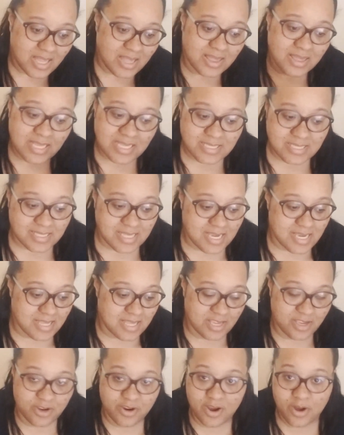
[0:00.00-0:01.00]
Let's say
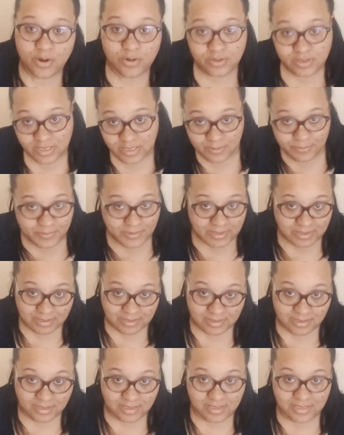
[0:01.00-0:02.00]
that your
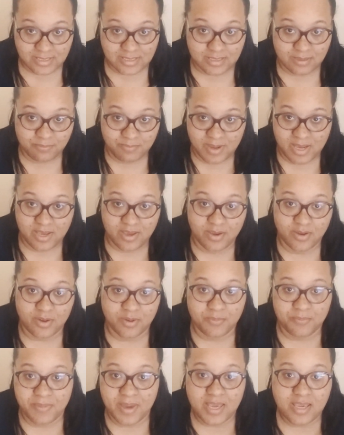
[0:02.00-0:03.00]
OTP is
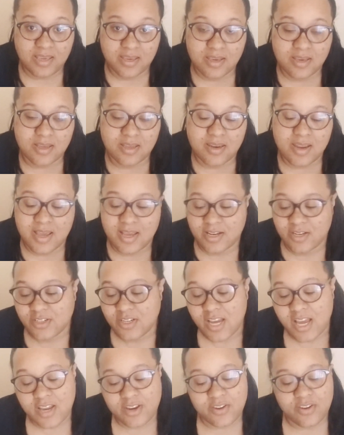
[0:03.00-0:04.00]
Baekhyun and
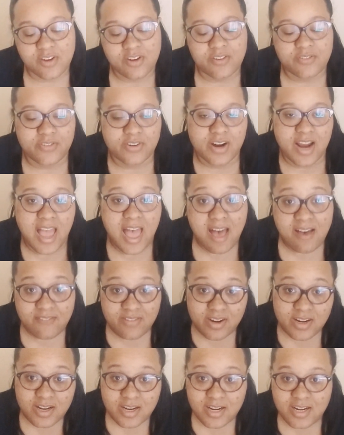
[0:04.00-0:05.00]
Chanyeol
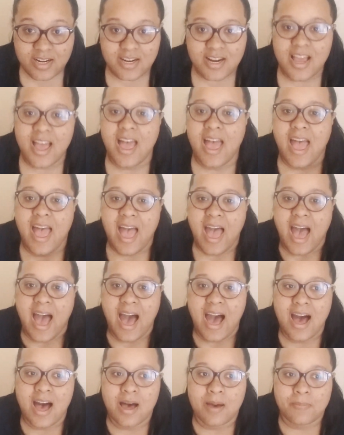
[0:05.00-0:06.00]
forever,
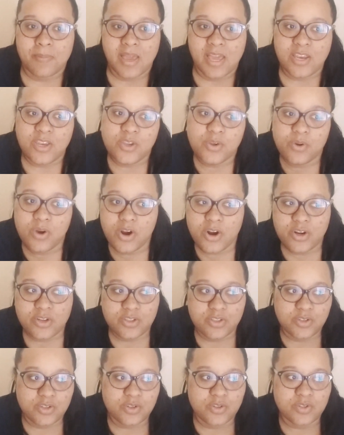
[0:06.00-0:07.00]
and you heard
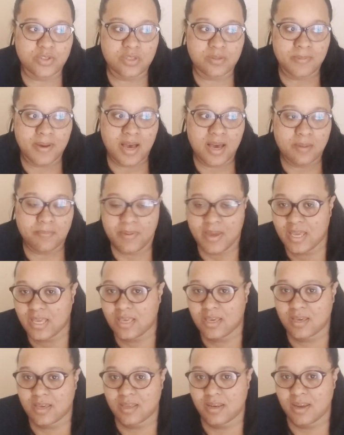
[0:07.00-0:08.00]
the news about
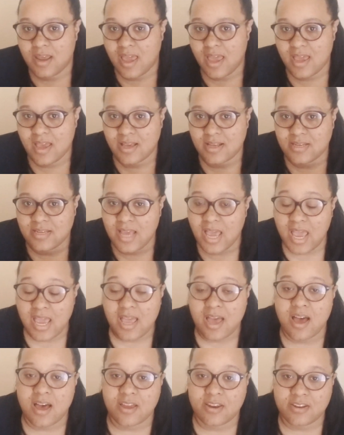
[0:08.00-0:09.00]
Baekhyun and
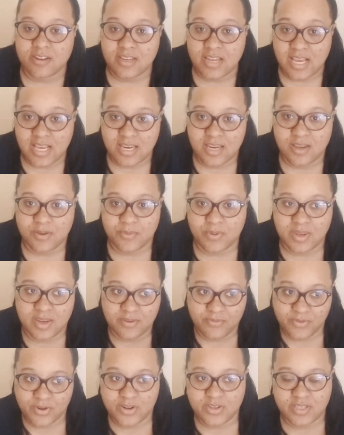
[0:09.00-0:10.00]
Taeyeon dating when
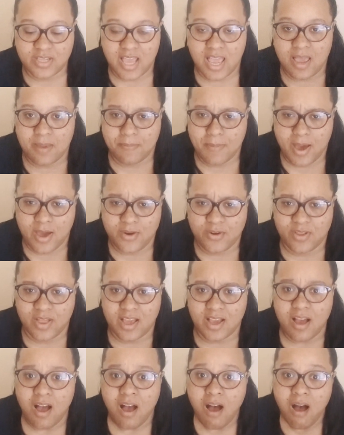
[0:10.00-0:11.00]
it first came out, and you're
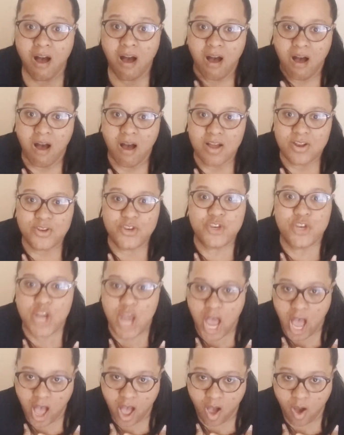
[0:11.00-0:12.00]
like, oh,
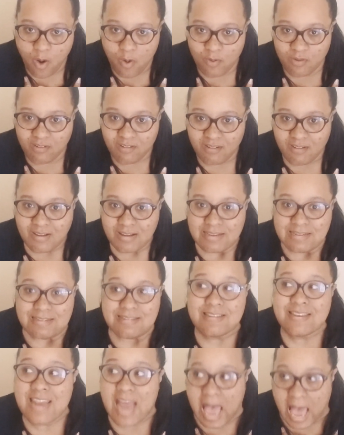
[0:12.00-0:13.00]
no,
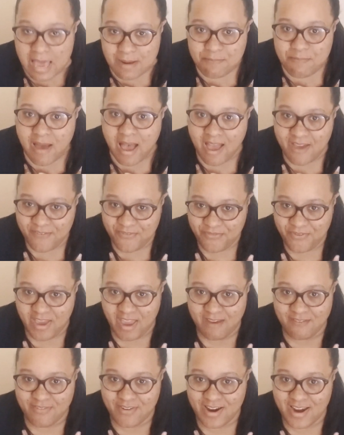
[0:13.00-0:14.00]
not my
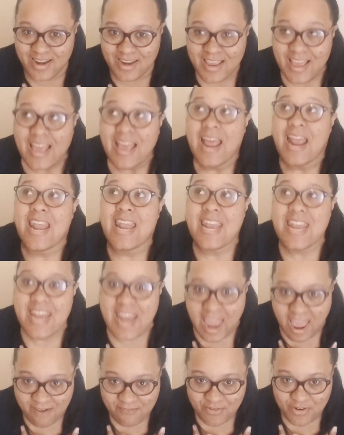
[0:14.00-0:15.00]
favorite,
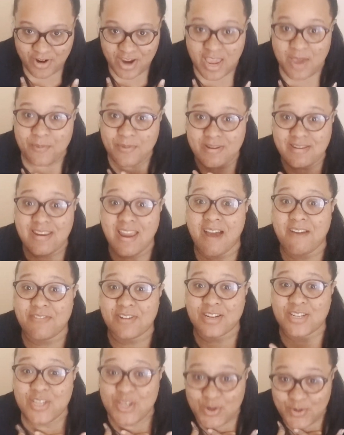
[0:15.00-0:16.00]
never, he would
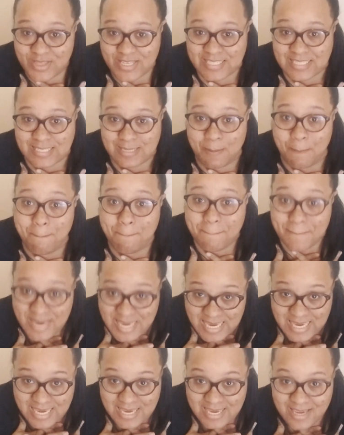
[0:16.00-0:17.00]
never do this to
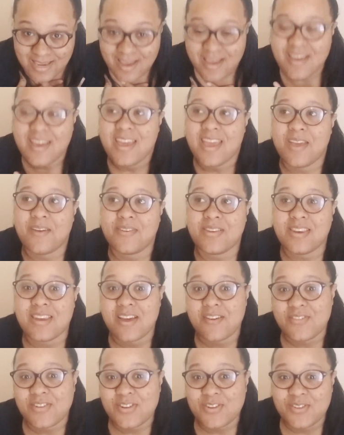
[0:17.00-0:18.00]
me, he would
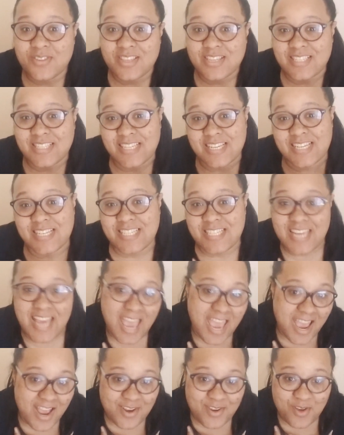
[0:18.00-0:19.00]
never do this to
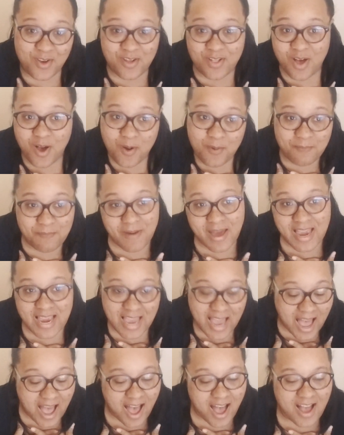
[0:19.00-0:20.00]
Chanyeol, oh
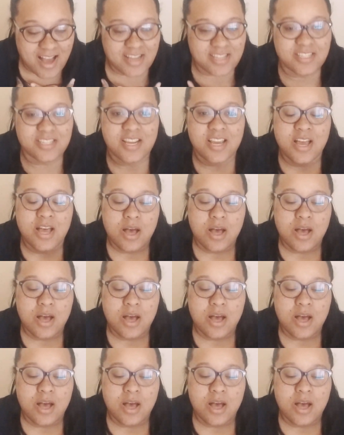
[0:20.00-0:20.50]
my gosh.